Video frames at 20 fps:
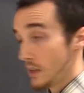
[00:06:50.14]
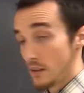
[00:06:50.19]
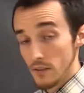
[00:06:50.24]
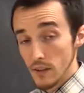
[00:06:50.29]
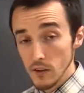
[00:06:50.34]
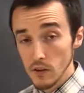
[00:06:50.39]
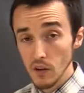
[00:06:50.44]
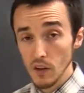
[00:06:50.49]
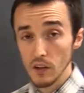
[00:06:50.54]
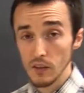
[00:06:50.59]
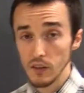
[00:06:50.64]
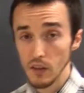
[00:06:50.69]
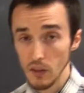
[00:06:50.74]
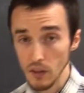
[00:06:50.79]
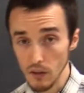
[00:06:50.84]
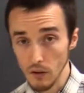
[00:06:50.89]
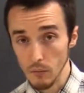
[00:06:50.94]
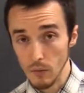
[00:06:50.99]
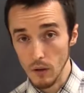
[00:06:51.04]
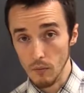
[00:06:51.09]
This looks a
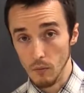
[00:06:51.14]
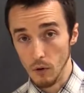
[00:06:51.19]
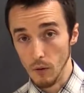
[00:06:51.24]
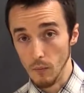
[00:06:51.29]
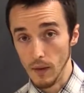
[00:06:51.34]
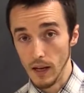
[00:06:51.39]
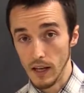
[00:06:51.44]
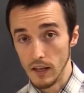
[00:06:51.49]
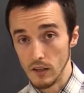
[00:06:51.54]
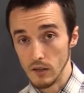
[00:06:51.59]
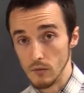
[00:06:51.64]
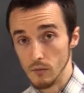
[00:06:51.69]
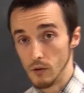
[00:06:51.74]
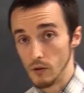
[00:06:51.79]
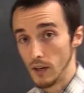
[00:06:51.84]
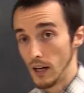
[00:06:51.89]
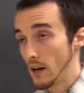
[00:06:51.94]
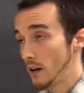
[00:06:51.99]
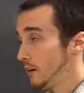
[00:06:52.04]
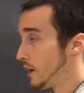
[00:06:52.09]
little bit more
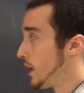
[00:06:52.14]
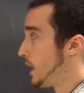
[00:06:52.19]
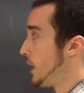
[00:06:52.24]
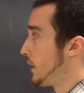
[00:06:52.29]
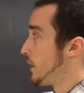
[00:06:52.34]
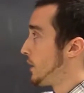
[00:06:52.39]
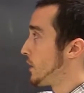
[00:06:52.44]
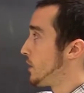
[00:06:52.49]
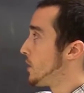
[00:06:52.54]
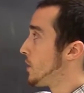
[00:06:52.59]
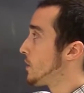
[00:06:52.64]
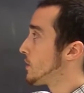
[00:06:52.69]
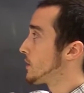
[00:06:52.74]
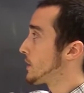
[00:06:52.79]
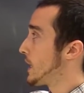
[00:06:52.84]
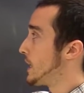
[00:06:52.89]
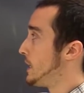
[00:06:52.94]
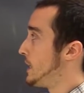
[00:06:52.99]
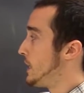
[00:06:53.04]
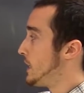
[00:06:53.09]
manageable now. Now you
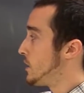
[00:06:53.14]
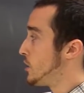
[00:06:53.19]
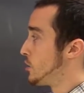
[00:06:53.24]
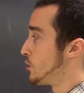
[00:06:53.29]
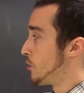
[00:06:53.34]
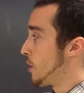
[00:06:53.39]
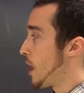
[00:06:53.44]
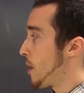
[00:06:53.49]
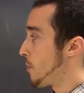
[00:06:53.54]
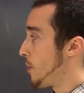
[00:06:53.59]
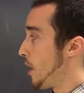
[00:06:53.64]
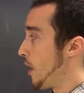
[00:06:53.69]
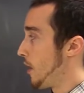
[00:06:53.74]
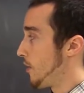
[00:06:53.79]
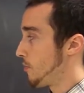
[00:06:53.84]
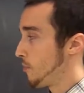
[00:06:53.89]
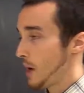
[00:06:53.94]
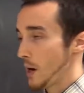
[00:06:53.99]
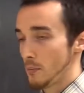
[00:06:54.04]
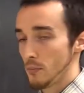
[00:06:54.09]
notice I did drop
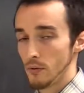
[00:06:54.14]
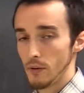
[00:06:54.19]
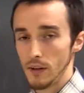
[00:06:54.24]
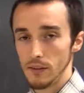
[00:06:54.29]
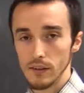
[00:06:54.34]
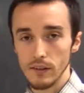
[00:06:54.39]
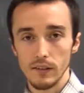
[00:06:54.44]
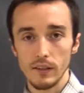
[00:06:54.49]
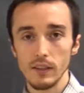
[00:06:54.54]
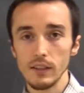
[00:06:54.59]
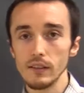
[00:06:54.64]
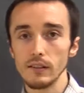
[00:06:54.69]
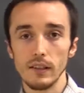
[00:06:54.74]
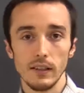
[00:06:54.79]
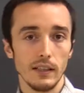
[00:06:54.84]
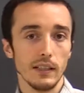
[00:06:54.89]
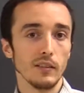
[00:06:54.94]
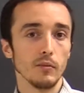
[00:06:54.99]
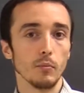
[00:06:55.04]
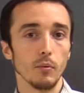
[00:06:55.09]
off my parentheses
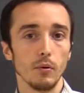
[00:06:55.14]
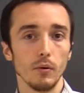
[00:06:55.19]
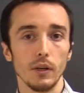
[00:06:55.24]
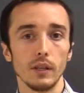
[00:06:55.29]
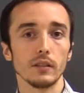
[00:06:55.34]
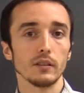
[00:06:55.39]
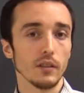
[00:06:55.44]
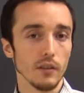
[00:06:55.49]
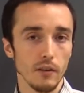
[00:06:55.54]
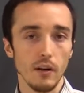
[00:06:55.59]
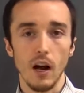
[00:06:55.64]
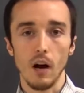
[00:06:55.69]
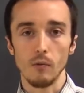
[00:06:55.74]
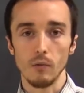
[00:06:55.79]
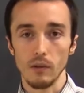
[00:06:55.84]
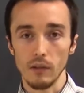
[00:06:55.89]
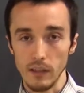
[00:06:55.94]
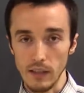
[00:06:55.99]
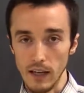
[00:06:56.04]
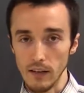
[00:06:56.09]
at this point. They're not
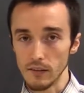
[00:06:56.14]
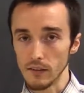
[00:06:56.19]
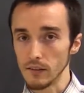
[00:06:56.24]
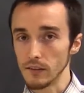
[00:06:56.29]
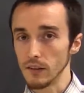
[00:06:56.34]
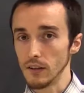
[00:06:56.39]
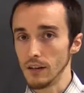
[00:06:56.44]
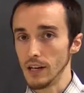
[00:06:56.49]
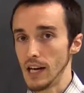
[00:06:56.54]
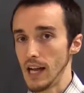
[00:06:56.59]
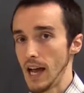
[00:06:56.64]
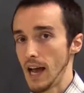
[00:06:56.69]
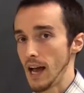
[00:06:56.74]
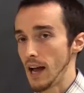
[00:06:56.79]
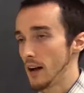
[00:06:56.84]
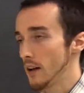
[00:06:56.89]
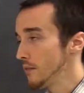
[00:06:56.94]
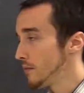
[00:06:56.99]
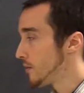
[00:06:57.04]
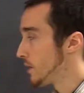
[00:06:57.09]
really necessary to
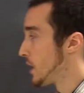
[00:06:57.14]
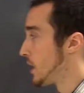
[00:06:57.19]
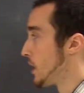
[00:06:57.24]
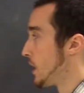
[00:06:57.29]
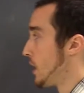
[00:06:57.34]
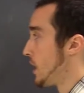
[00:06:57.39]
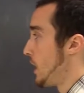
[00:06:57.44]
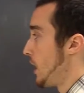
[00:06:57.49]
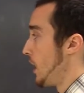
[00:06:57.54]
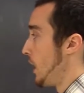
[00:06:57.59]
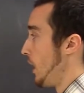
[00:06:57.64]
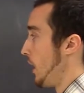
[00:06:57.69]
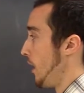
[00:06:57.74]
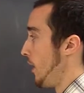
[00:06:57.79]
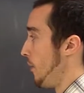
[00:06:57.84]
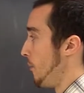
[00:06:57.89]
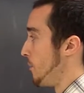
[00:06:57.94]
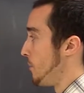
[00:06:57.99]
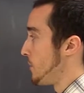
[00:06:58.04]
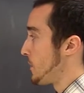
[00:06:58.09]
have.
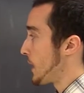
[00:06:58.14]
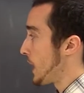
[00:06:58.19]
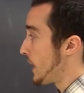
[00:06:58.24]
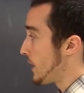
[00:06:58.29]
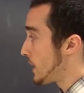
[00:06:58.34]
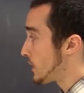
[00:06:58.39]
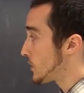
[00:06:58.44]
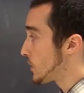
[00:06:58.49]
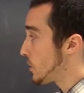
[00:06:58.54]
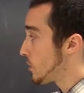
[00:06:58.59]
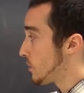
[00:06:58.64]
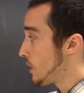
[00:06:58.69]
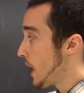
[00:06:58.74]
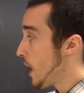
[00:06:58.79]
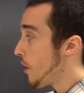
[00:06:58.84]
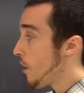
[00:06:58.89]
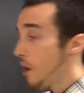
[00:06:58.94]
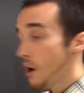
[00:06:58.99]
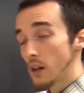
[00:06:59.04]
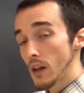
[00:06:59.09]
And then so
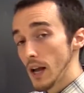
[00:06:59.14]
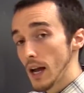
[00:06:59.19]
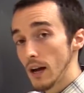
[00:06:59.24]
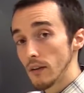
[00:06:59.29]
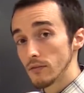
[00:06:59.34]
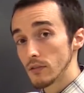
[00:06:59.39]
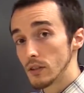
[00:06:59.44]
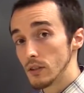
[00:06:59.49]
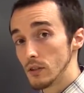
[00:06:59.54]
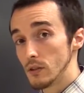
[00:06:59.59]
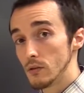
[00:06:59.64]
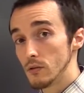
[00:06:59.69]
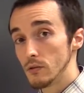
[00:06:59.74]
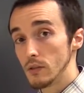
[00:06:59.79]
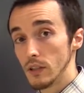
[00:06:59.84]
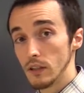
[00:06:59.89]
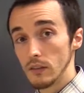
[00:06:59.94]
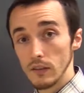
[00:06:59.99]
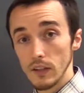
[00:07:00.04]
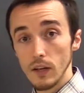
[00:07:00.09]
now all I have to
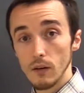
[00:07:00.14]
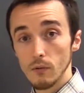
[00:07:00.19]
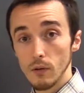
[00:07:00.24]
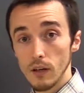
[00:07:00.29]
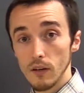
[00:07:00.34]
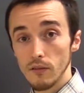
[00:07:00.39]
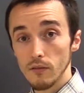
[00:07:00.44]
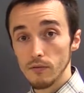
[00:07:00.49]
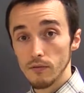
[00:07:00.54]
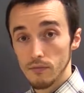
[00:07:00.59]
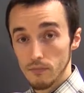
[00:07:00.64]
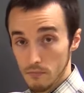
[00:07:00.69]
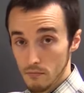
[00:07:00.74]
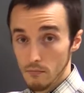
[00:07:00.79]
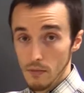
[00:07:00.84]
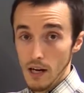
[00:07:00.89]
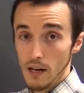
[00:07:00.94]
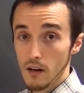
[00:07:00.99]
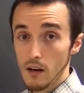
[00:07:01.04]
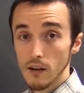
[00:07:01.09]
do is get rid of
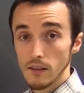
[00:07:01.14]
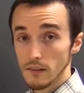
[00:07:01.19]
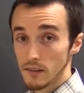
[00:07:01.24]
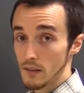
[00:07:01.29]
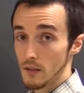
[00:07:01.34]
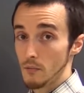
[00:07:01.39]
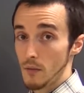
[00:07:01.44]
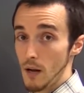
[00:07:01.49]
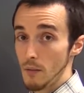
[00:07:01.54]
my constant, my